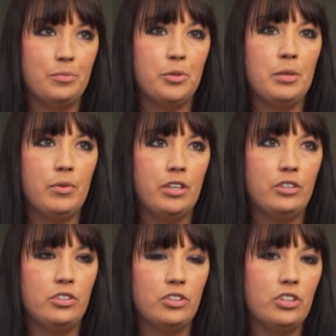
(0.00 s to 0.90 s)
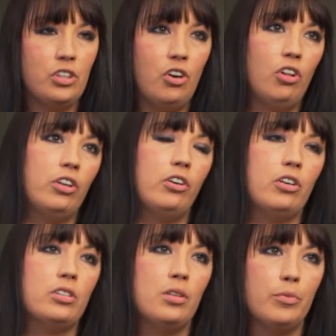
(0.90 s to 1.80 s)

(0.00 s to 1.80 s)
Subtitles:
pretty much all across the